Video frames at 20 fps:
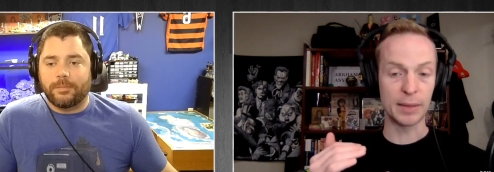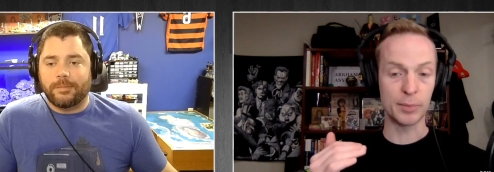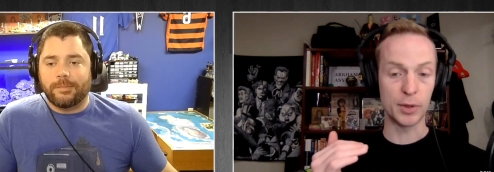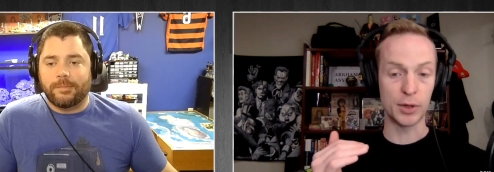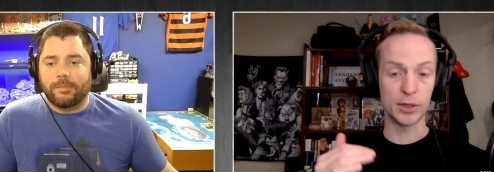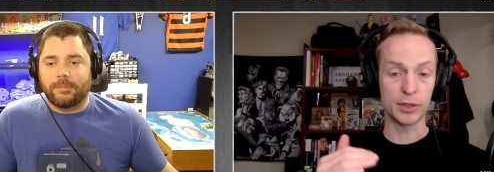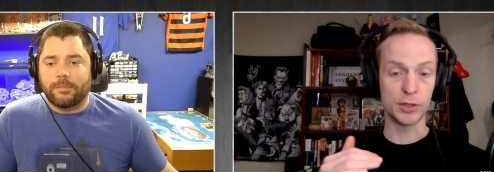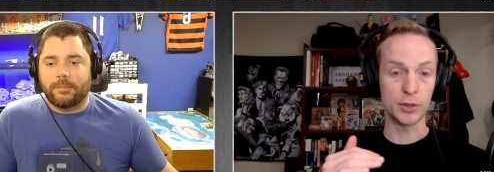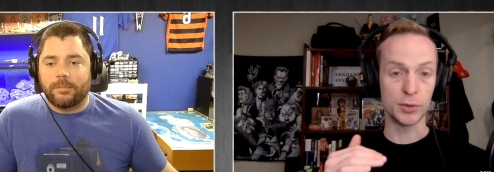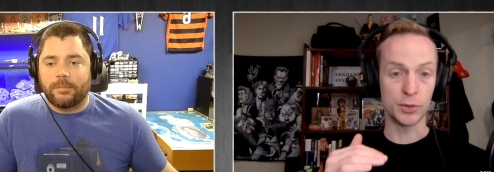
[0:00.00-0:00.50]
Speaker 1: I'm
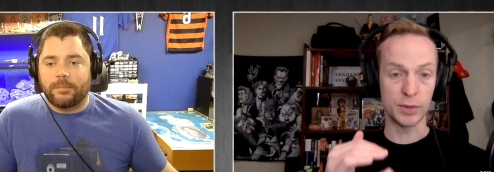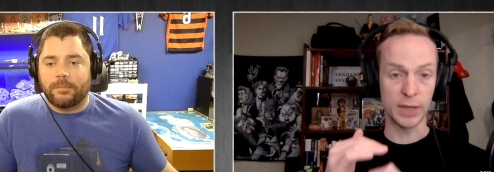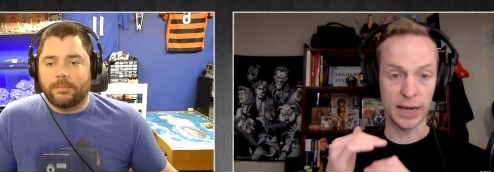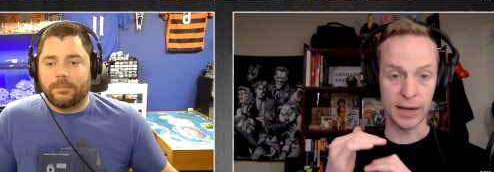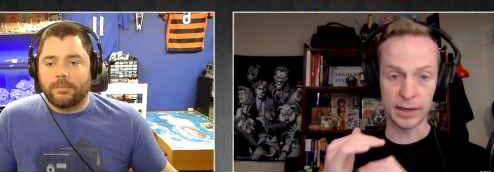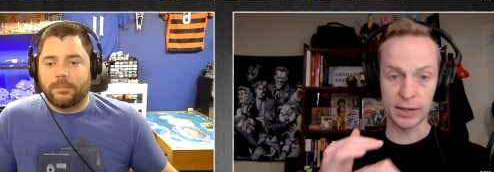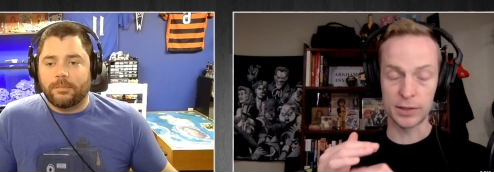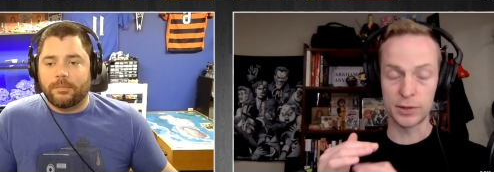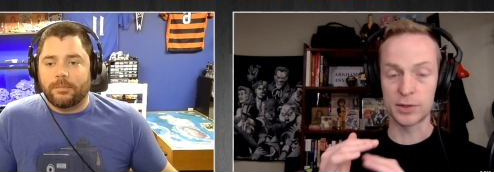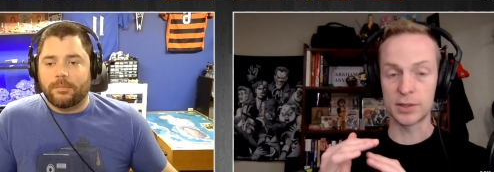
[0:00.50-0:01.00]
gonna do
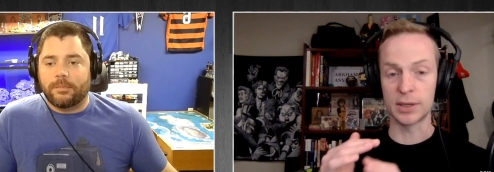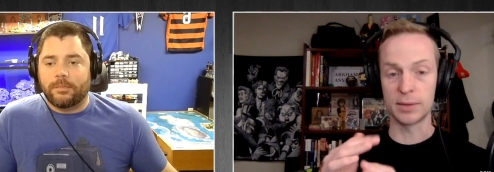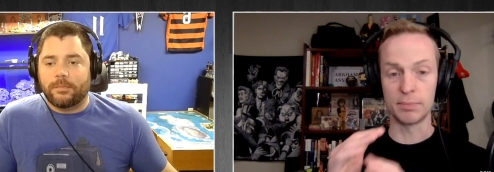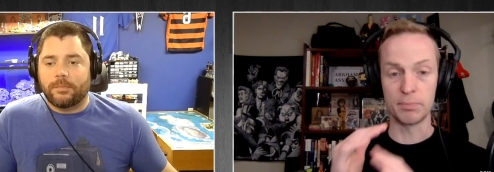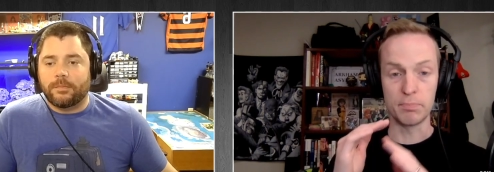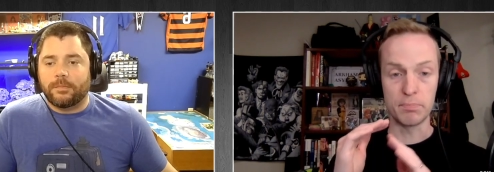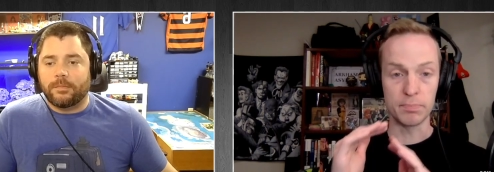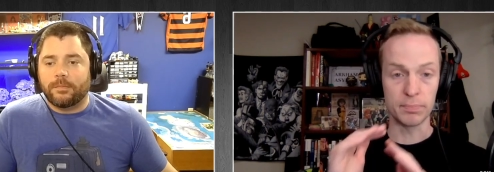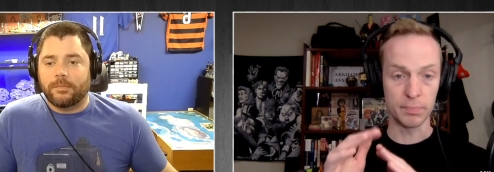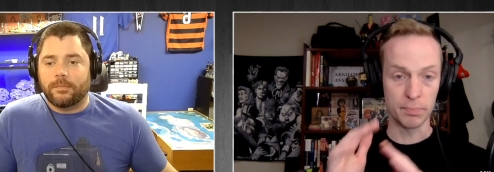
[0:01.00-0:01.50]
get into
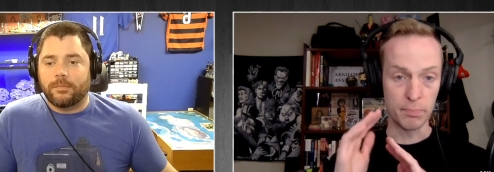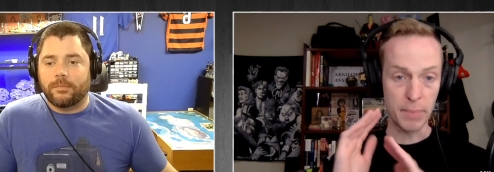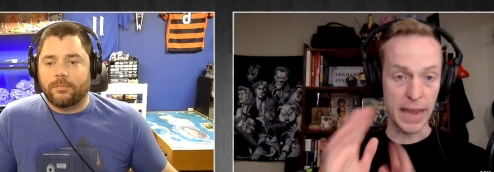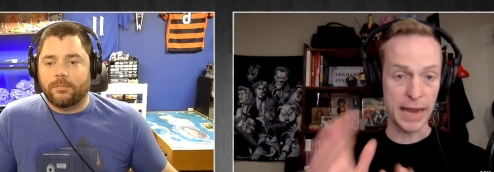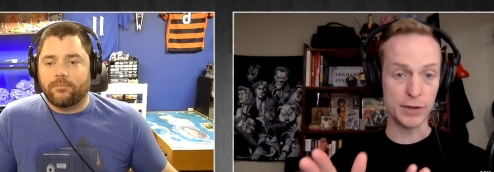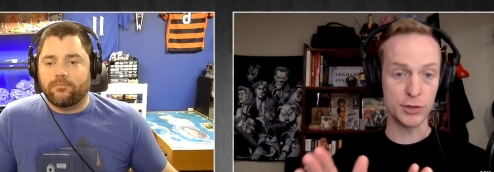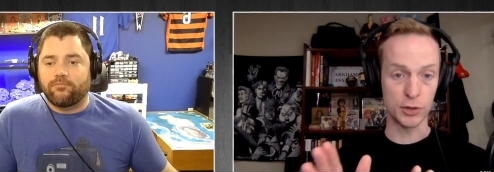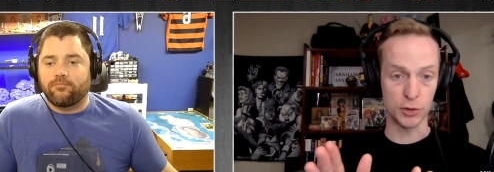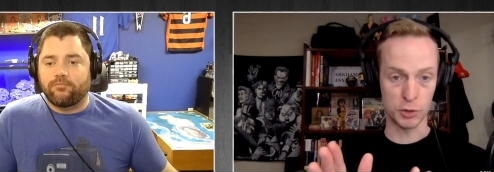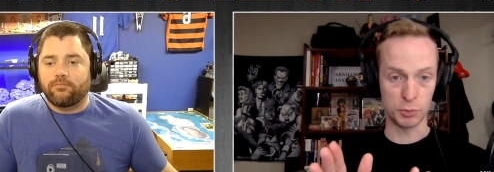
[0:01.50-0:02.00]
some
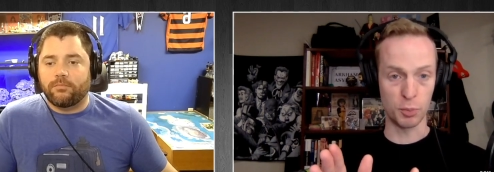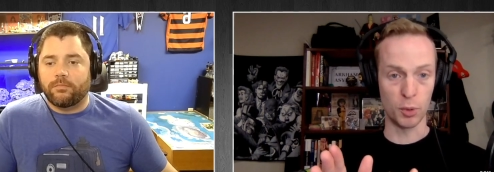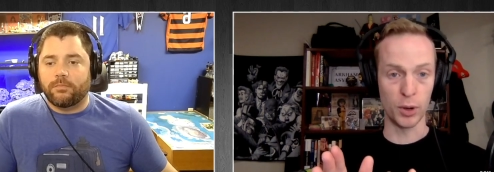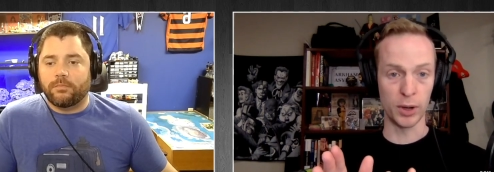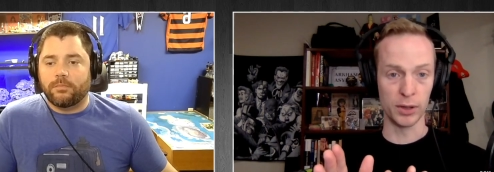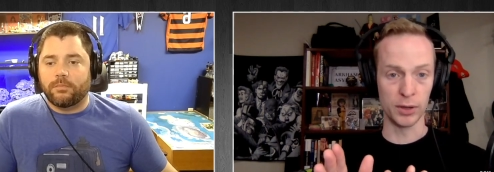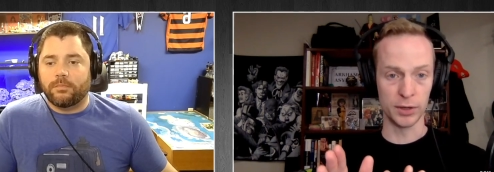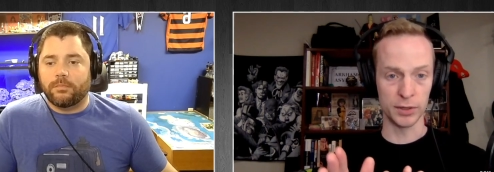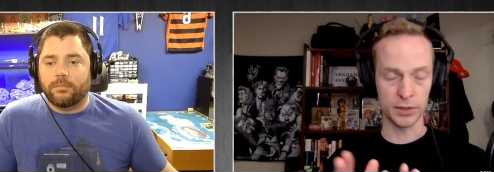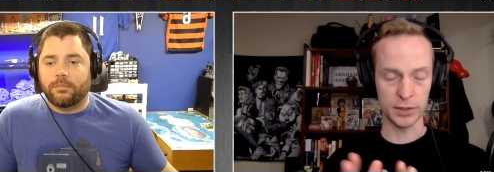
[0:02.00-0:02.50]
major
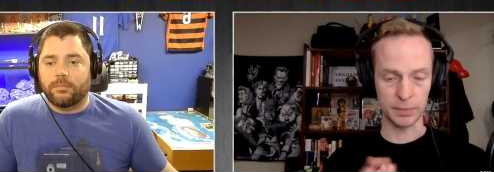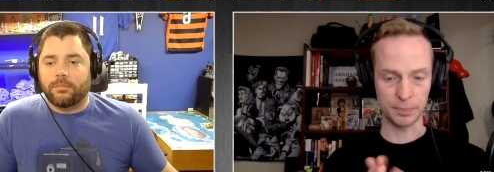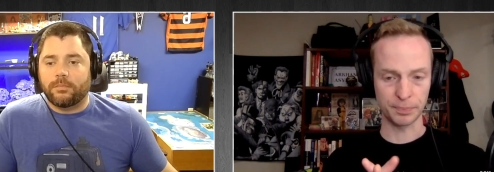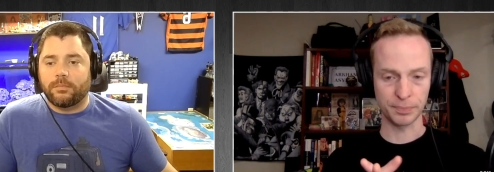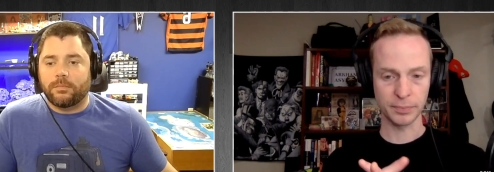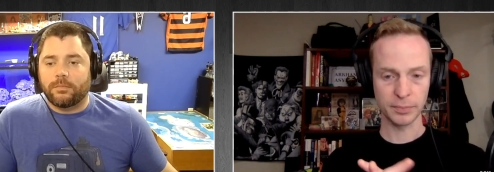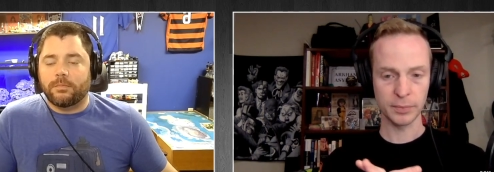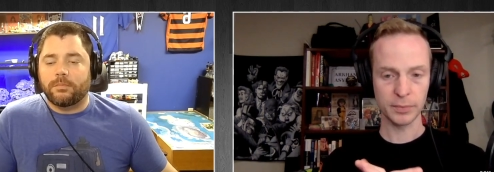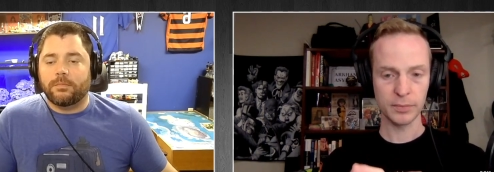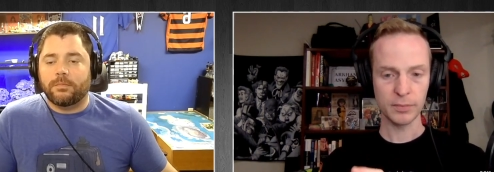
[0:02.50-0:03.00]
spoilers,
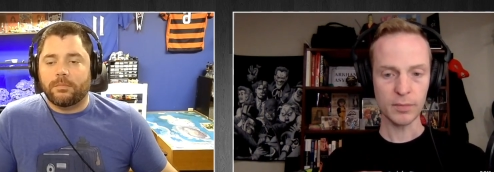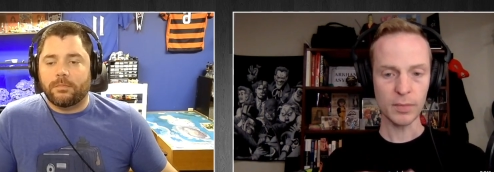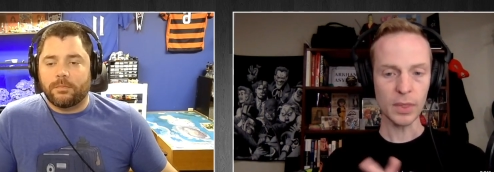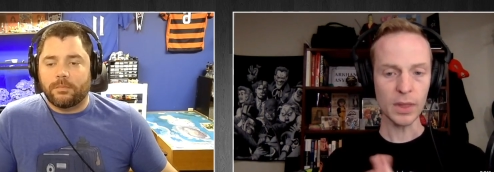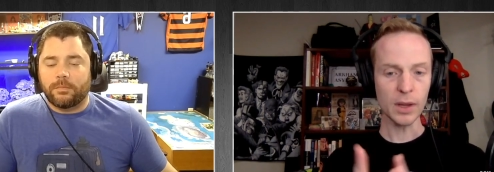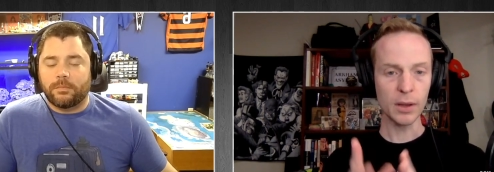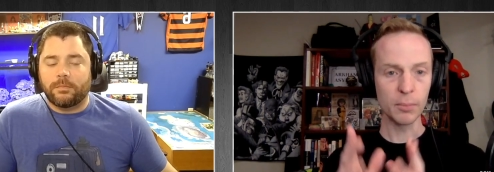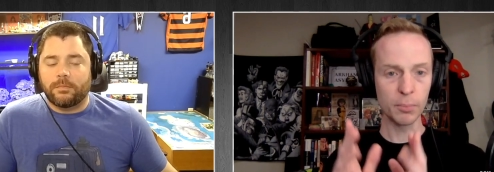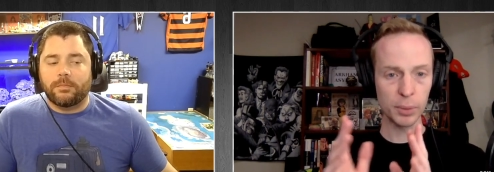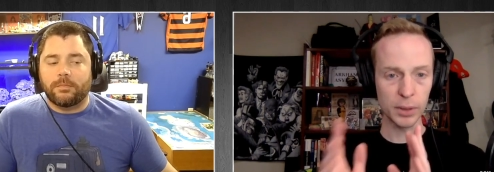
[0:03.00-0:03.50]

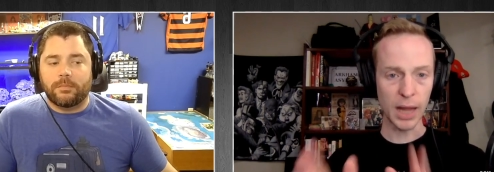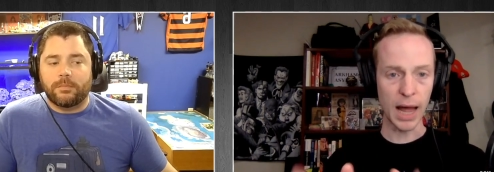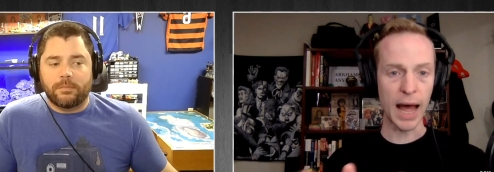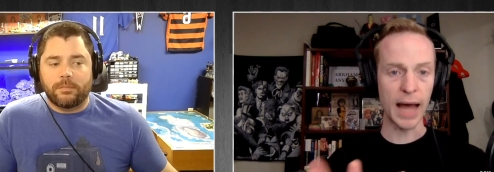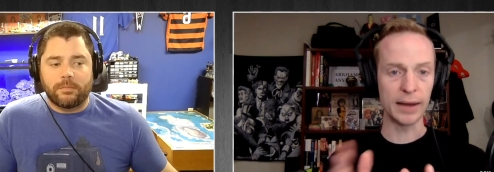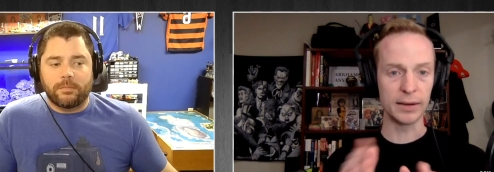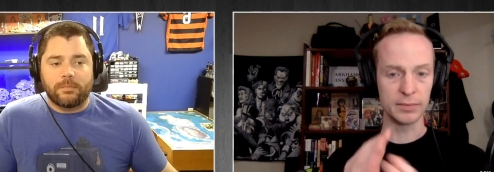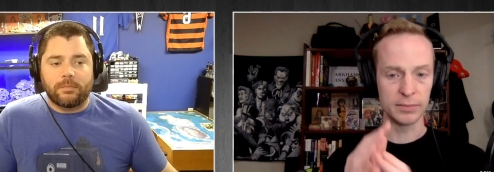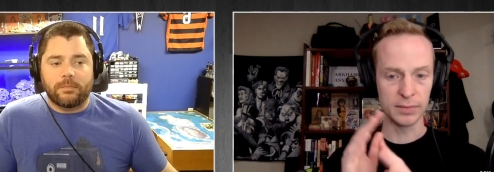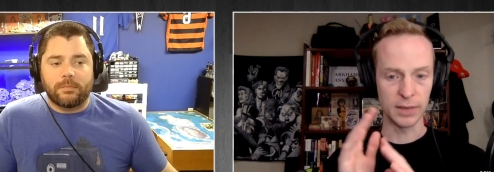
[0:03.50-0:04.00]

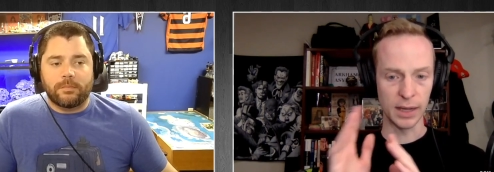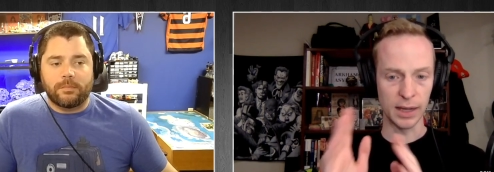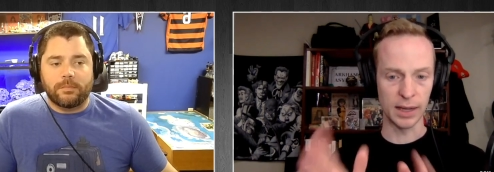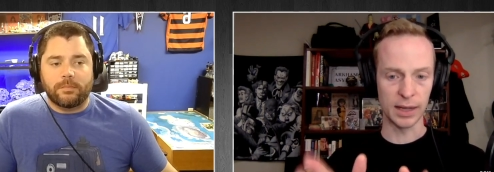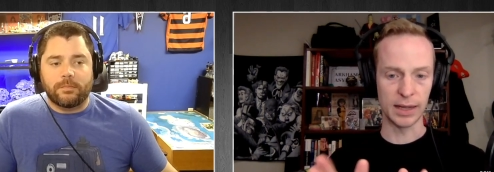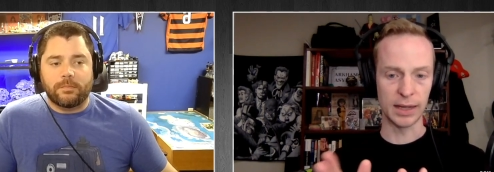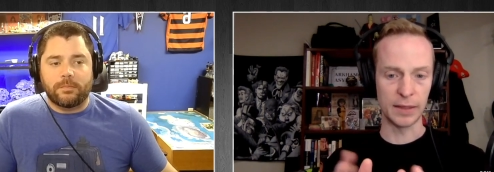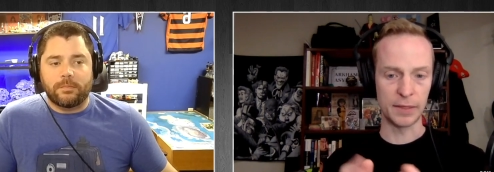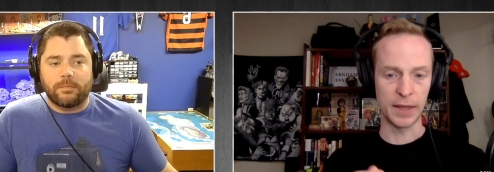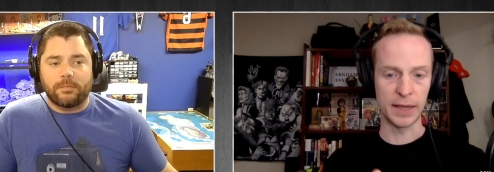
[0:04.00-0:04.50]
plot,
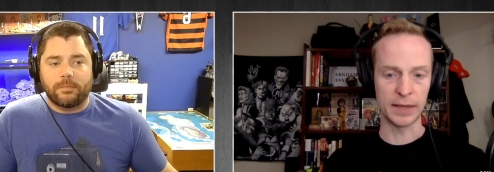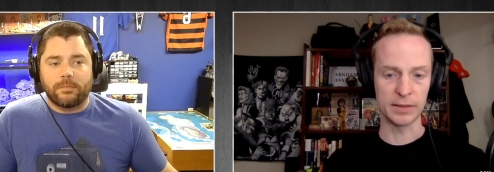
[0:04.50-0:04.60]
uh,